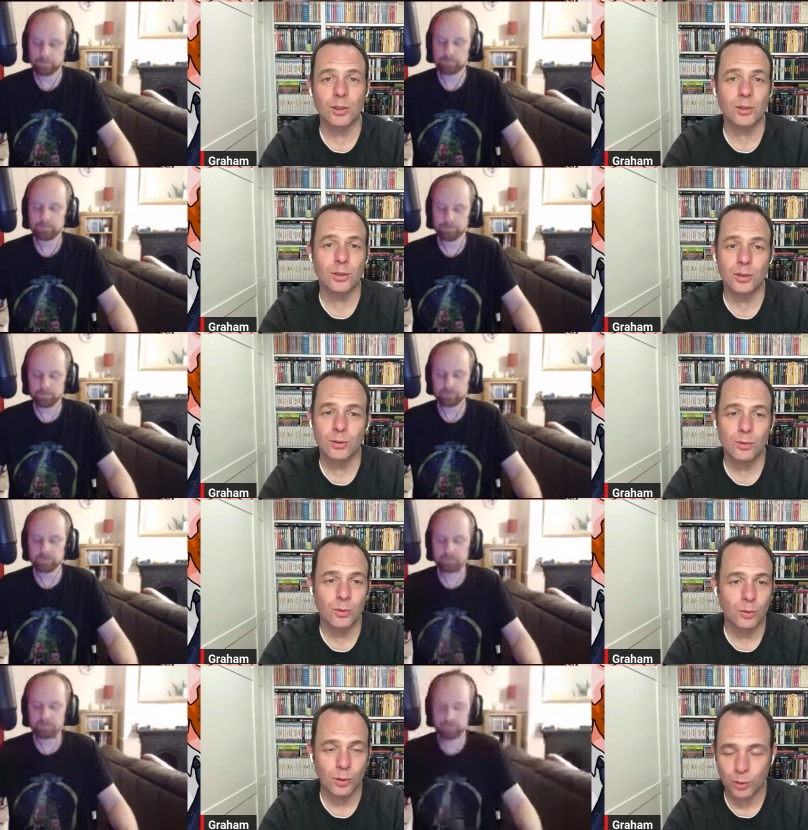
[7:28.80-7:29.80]
Speaker 1: doesn't
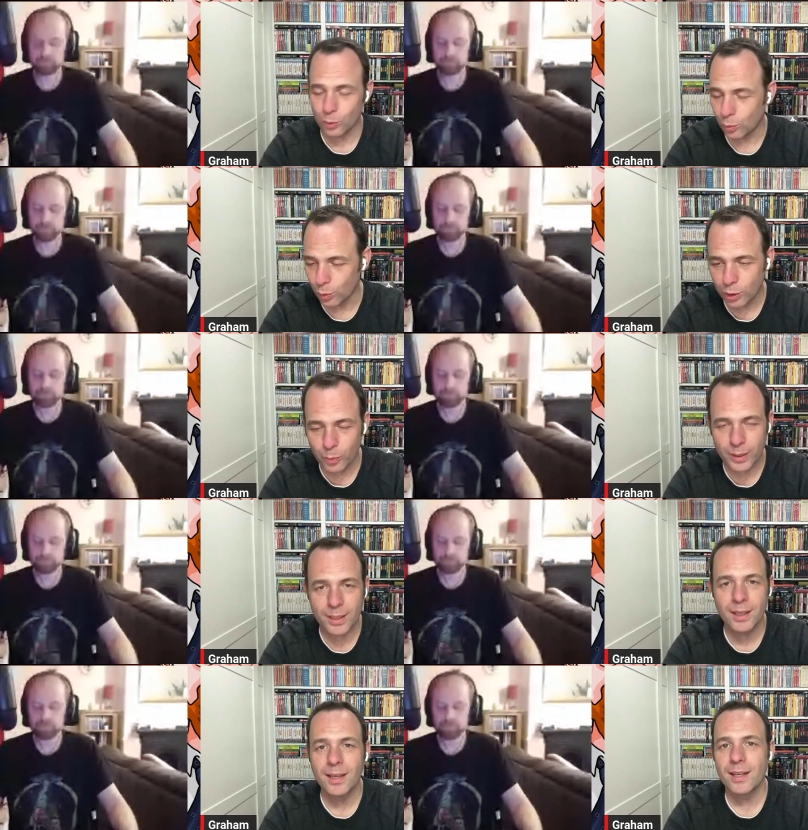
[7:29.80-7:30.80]
look
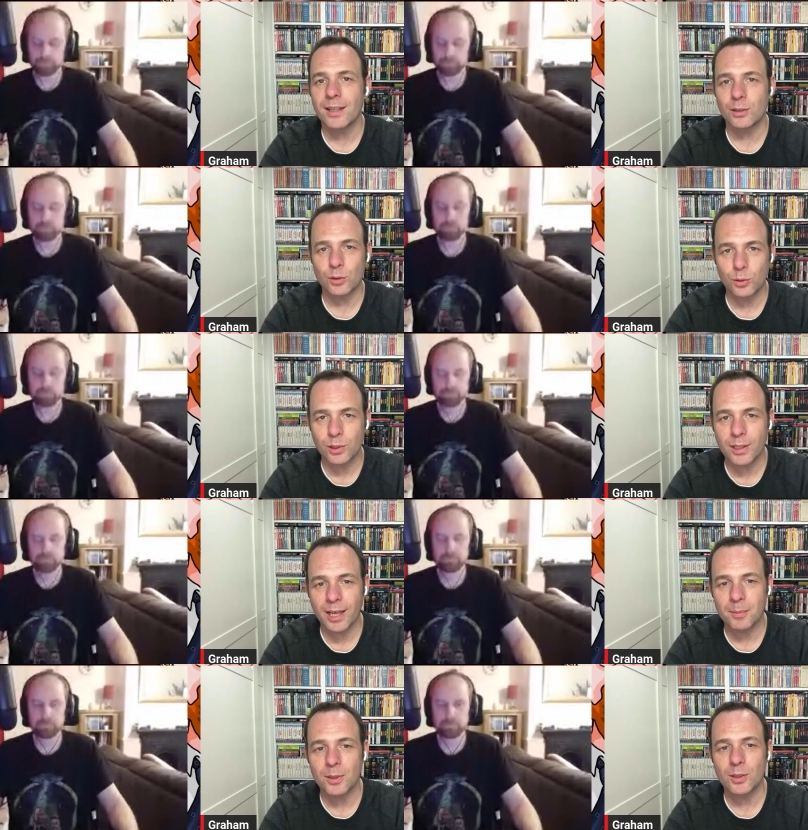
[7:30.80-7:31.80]
away, it shows you
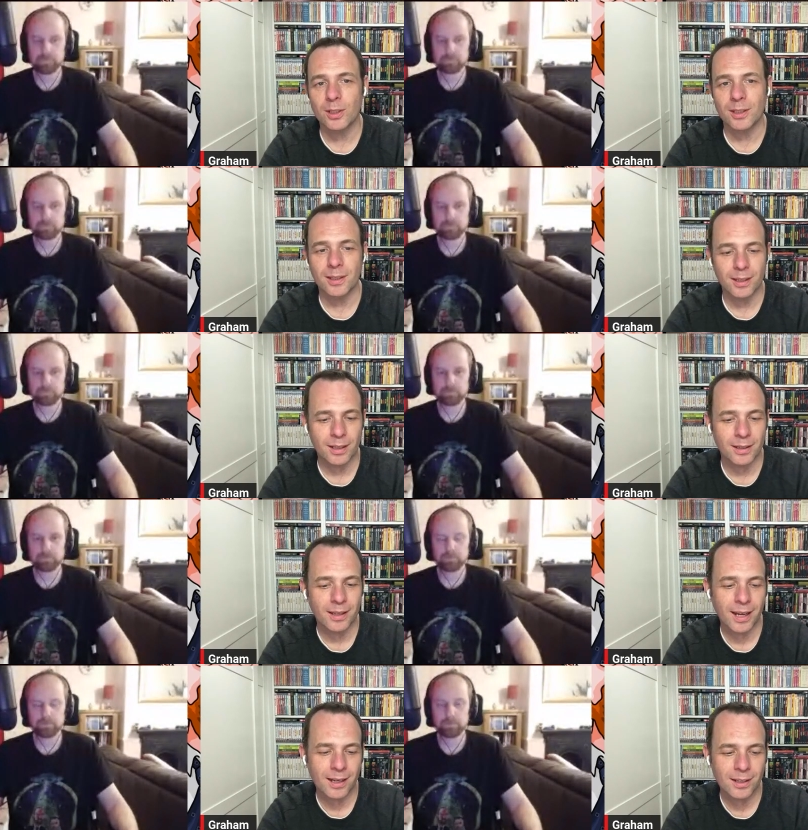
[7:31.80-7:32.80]
the image, and in
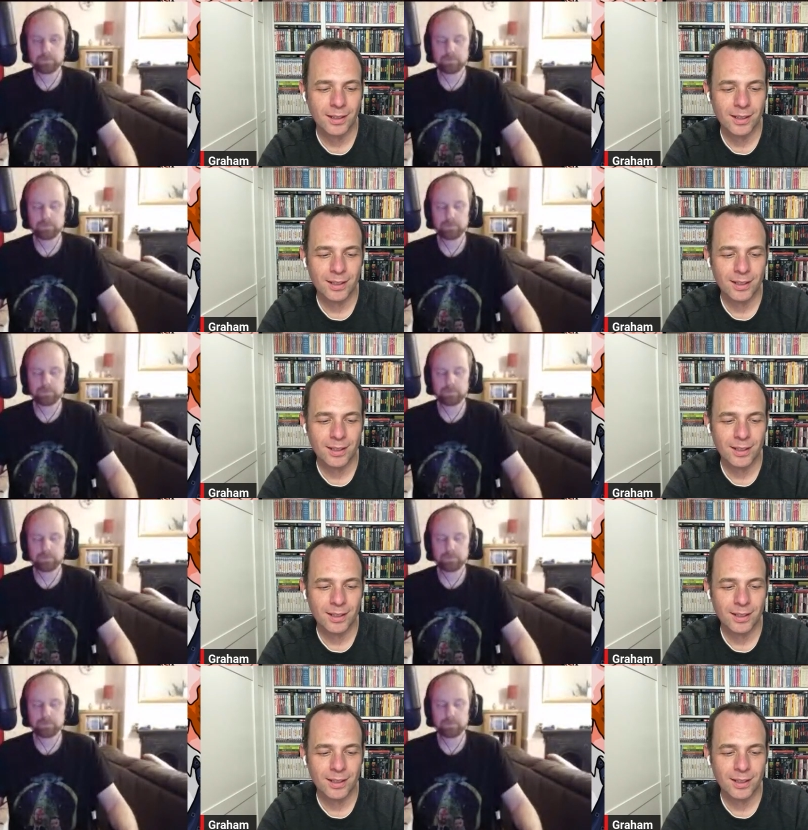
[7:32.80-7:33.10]
that